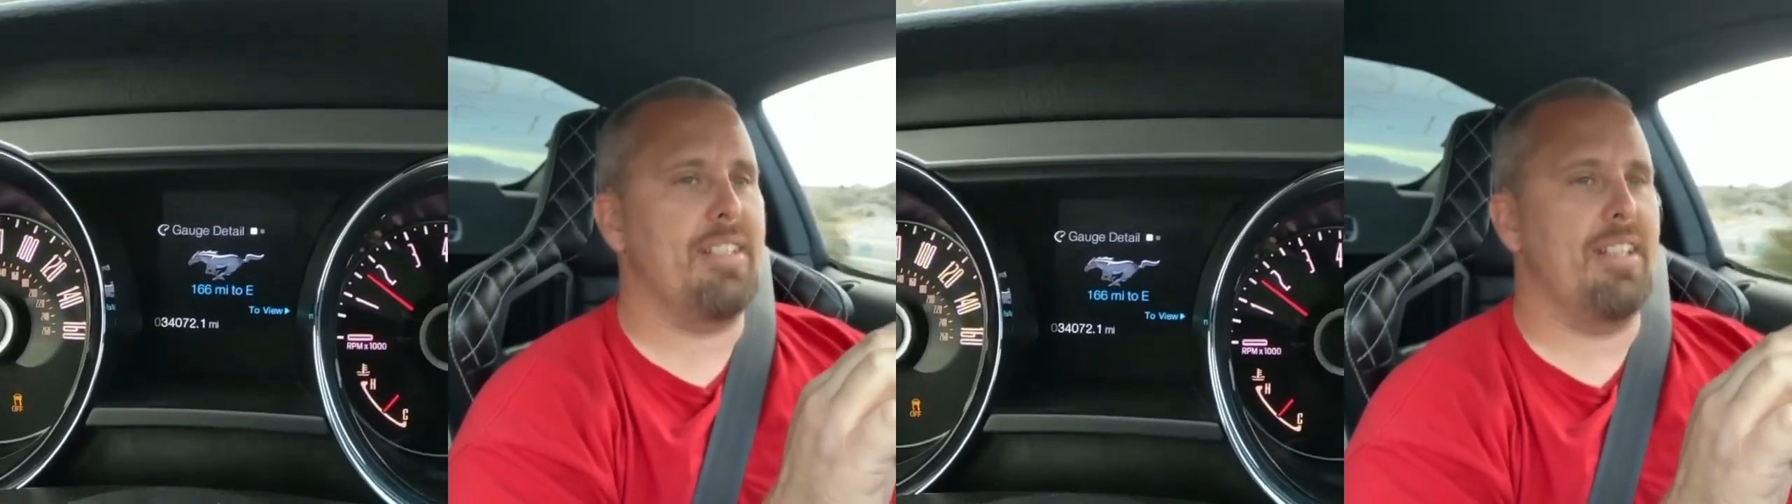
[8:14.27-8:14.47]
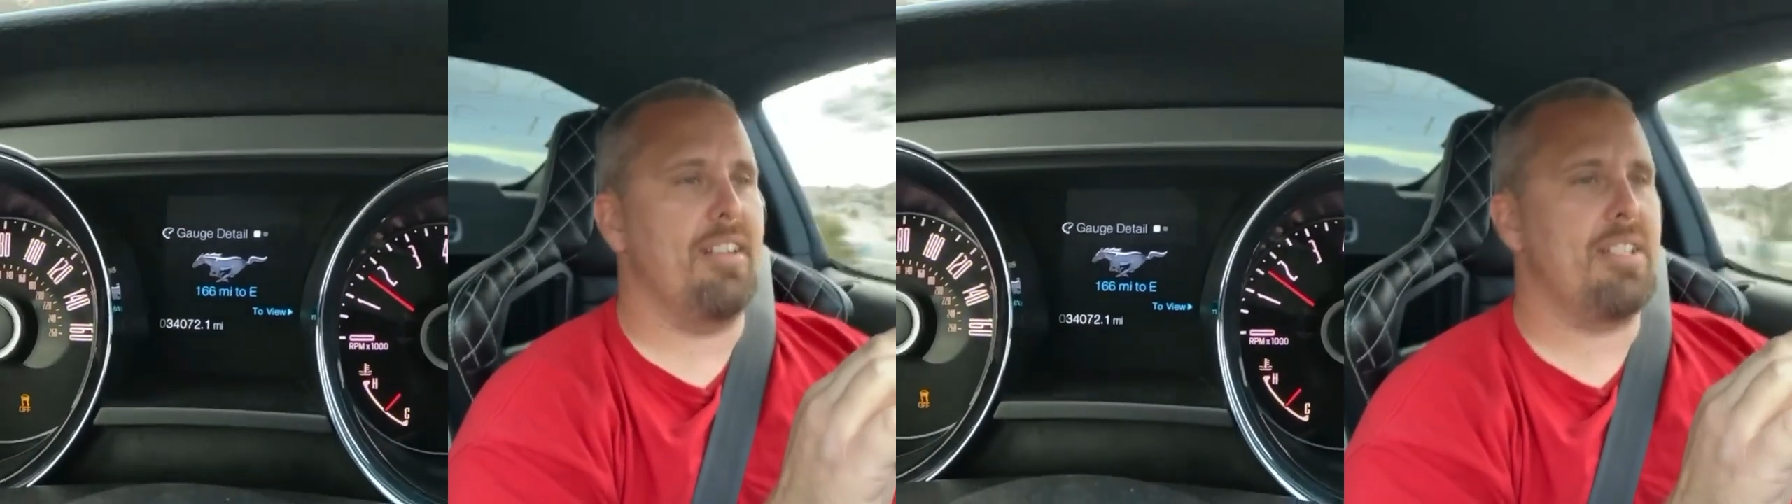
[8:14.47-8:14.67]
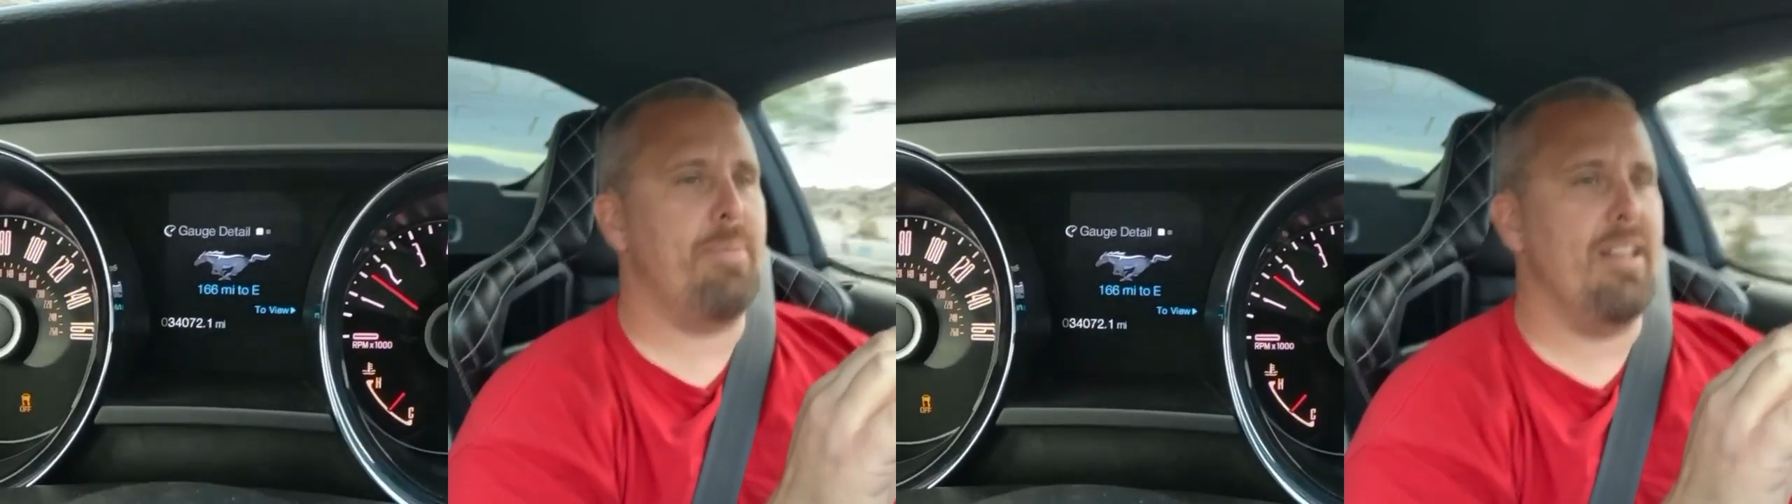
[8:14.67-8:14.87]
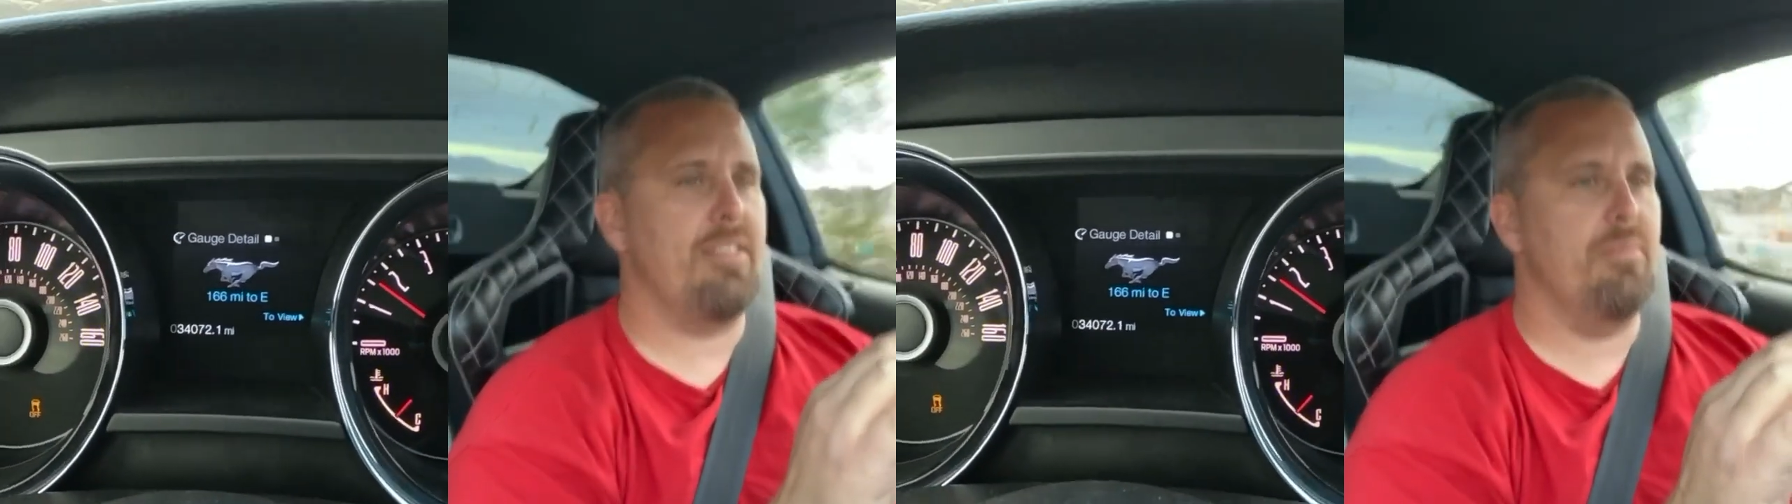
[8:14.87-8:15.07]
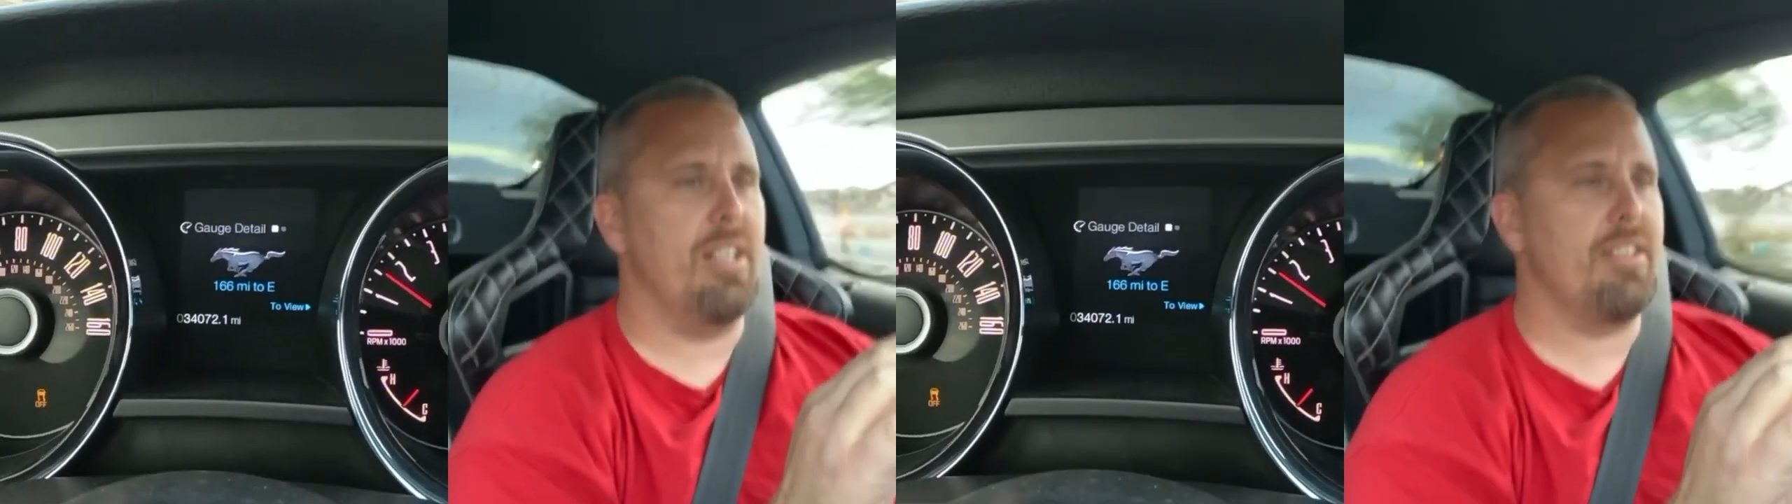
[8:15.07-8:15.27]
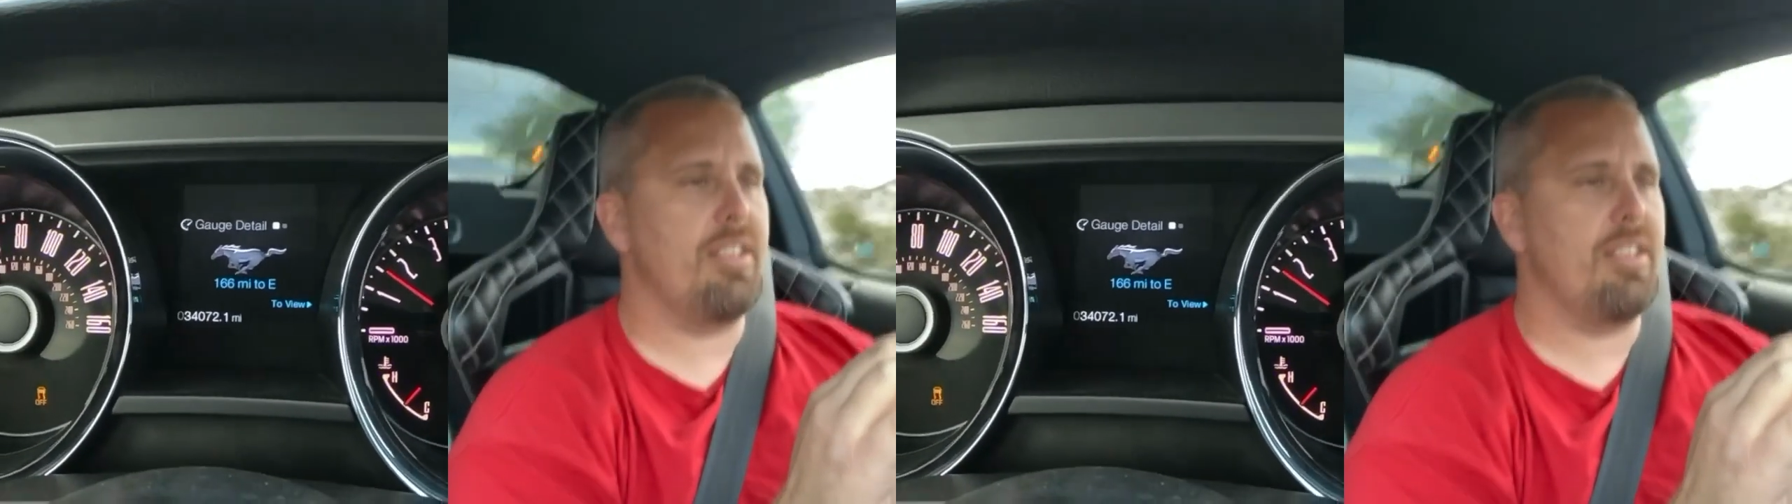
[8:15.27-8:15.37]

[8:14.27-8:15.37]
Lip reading: sitting there spinning too much.